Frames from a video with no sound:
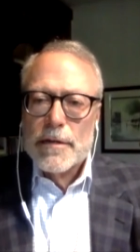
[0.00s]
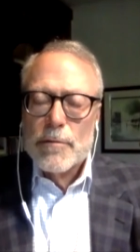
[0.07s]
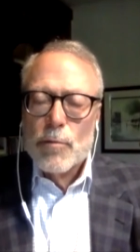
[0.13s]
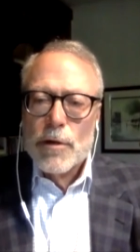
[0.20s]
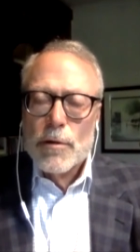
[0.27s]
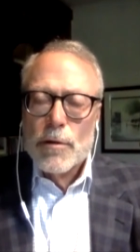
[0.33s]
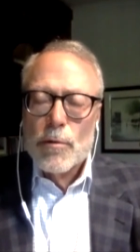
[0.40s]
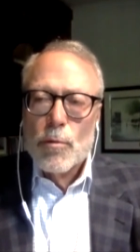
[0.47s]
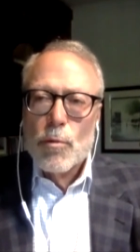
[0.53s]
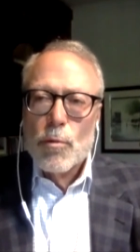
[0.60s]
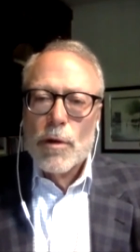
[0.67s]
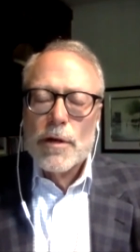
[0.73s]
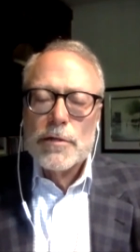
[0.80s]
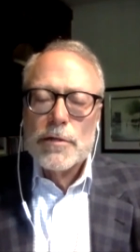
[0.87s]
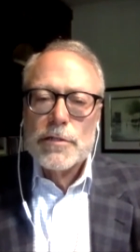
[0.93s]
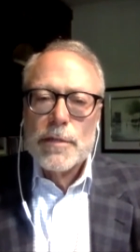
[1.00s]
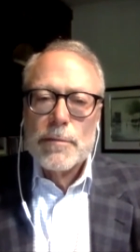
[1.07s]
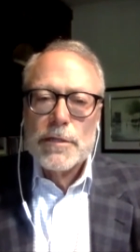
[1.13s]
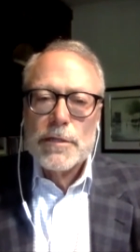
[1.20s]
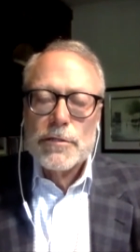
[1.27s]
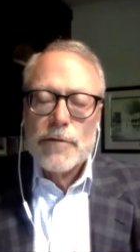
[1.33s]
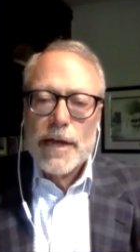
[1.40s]
What are some of
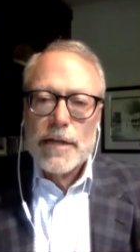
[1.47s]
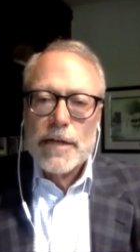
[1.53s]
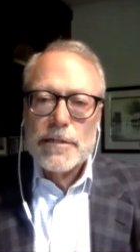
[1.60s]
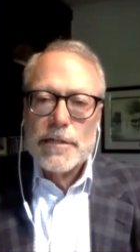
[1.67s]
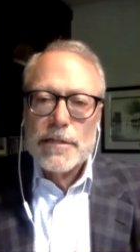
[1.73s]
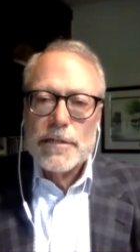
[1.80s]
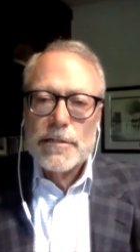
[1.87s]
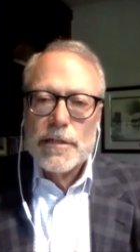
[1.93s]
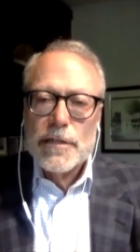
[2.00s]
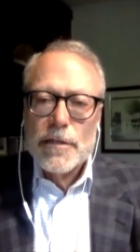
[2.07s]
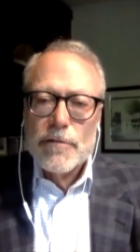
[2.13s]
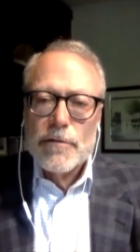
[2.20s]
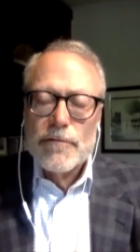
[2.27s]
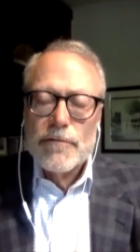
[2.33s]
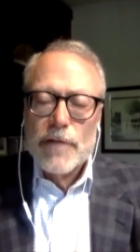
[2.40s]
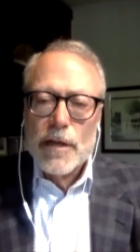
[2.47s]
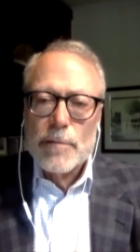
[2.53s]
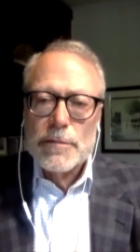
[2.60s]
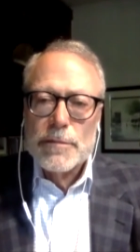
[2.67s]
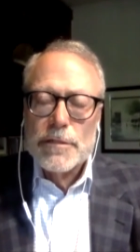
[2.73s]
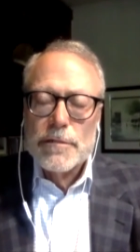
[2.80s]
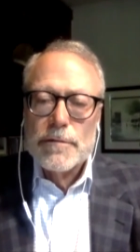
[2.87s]
the strategies that you
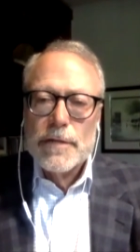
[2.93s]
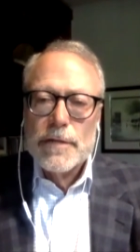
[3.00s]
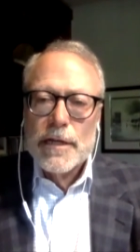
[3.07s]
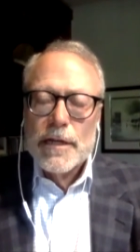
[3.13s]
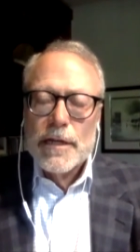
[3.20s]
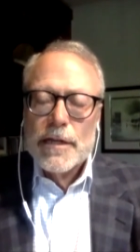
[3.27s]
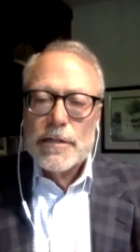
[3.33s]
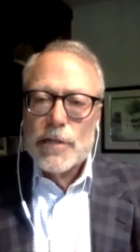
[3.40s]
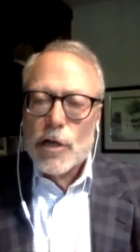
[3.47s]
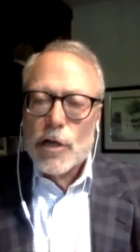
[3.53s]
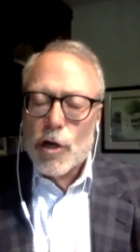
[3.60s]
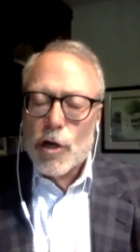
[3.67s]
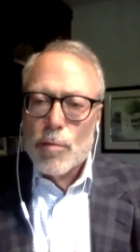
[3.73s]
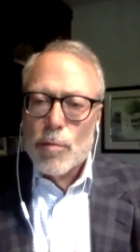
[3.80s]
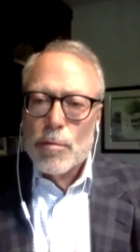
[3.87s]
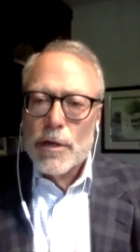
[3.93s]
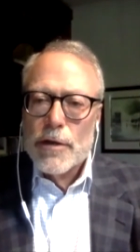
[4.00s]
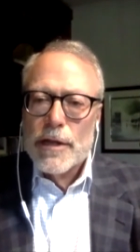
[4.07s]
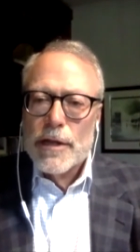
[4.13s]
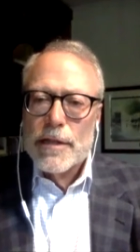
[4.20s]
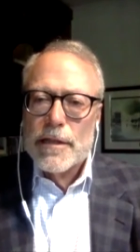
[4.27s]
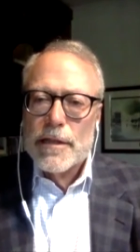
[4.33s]
develop to cope when you
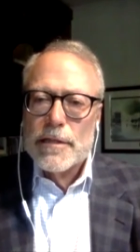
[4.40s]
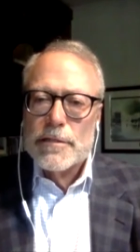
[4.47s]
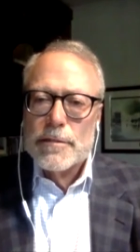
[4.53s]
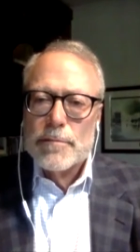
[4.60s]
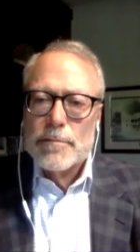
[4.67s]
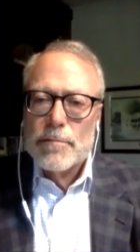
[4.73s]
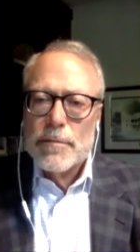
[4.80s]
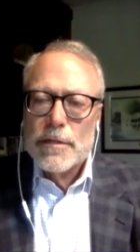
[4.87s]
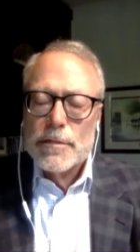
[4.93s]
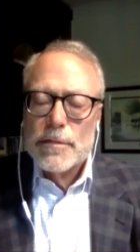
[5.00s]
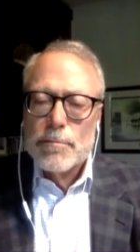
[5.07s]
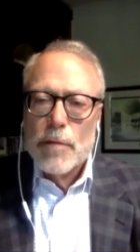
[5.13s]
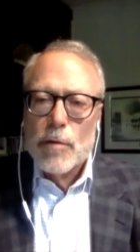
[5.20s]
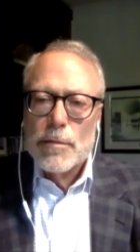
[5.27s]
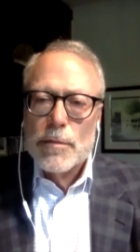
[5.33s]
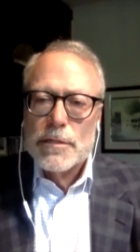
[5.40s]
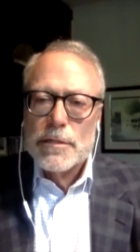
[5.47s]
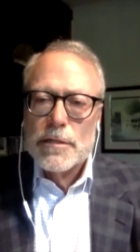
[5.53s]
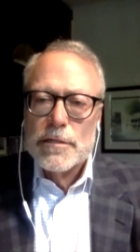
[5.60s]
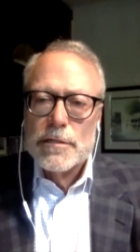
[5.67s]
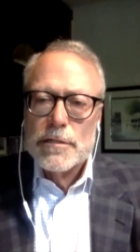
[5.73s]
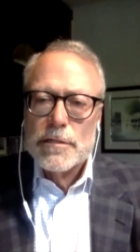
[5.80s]
hit these moments that
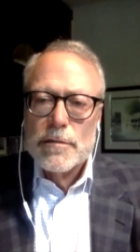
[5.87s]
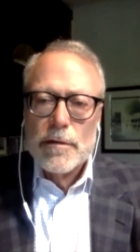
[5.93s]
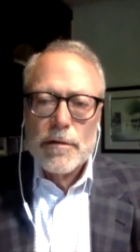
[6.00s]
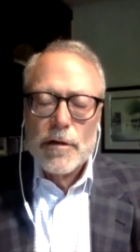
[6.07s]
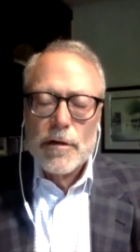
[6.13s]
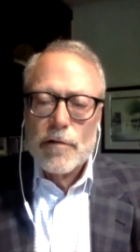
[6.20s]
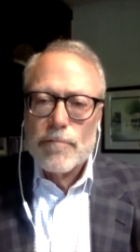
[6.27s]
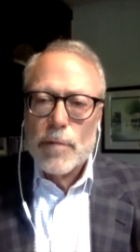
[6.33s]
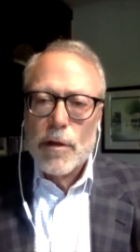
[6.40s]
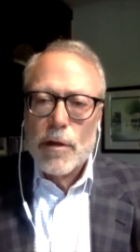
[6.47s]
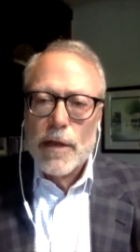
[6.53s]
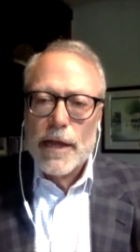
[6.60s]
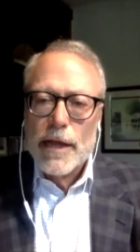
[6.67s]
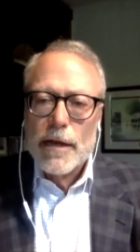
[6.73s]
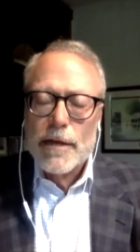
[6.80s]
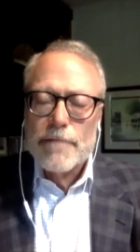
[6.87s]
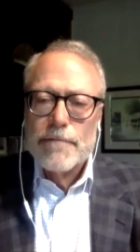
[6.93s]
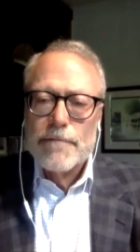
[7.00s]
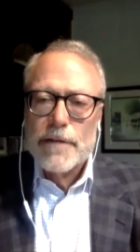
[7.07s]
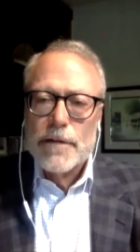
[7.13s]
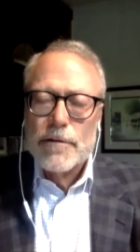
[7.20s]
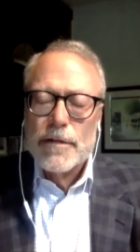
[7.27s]
just curveball out of left
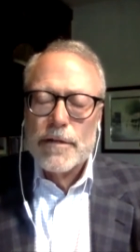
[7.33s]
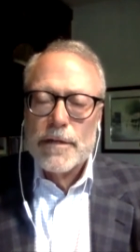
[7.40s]
field?